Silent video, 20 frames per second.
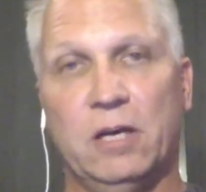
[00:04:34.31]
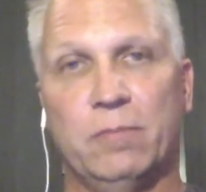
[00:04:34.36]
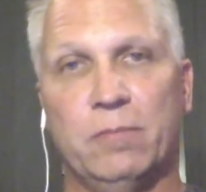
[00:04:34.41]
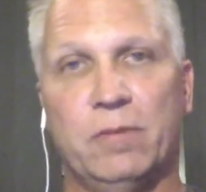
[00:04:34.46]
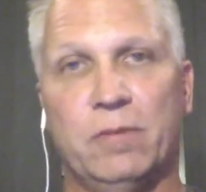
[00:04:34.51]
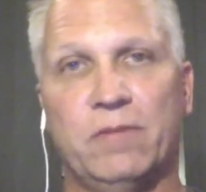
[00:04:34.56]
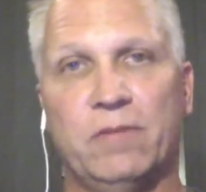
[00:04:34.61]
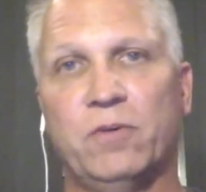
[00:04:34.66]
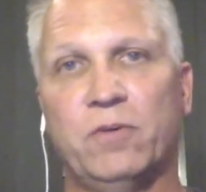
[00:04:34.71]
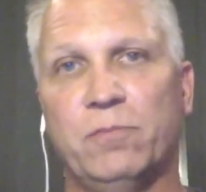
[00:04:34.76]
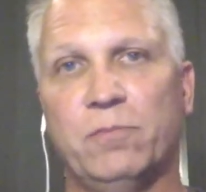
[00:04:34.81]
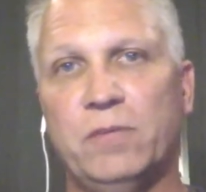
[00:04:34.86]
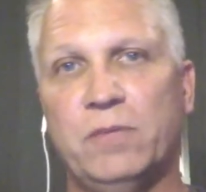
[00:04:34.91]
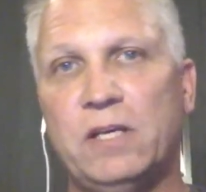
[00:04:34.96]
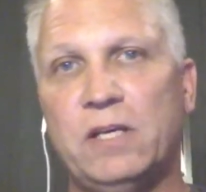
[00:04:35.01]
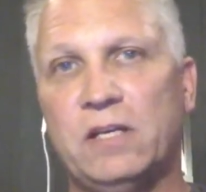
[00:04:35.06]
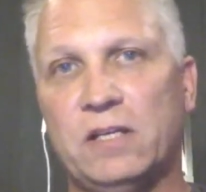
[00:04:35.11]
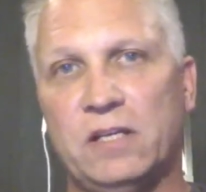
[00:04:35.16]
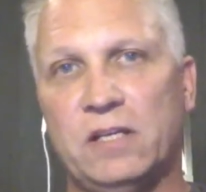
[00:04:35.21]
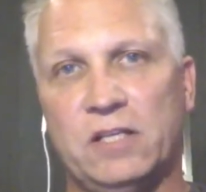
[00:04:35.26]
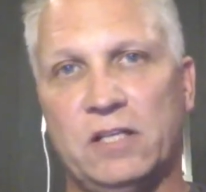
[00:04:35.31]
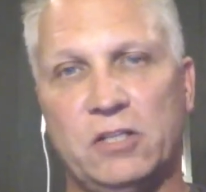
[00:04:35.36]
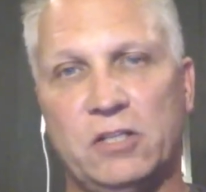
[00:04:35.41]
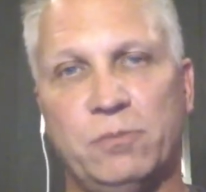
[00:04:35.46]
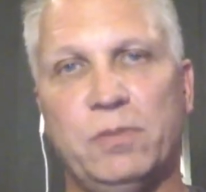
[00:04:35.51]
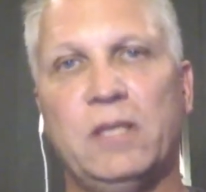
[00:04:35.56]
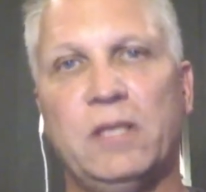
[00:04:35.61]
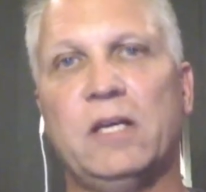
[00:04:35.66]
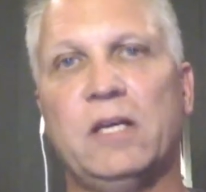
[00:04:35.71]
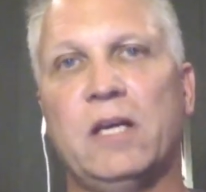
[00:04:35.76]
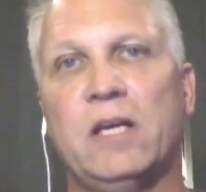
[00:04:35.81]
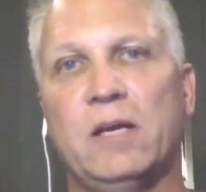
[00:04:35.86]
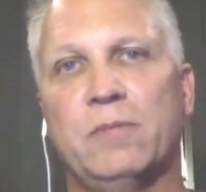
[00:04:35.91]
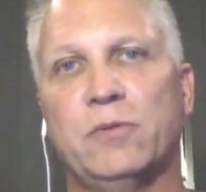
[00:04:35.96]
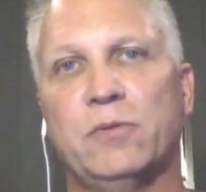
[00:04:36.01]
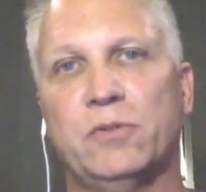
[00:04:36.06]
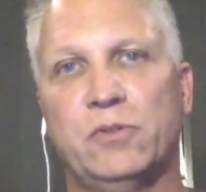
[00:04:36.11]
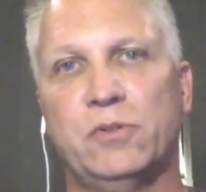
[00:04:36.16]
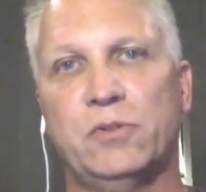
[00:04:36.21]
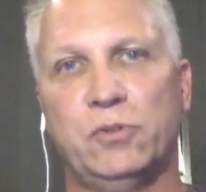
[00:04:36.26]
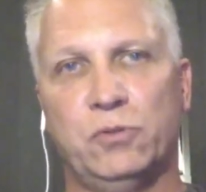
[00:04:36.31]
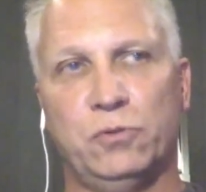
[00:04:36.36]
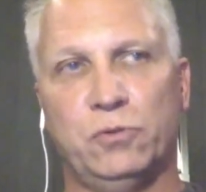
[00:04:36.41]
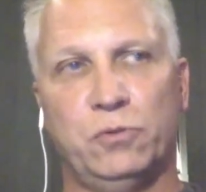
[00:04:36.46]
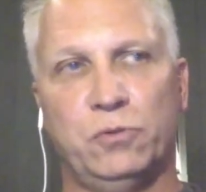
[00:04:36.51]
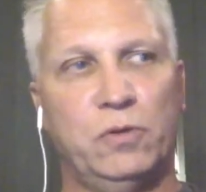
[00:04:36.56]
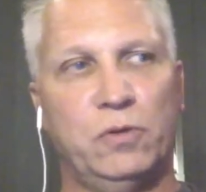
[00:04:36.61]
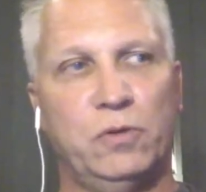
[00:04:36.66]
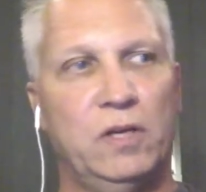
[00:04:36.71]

But for me, it's being able to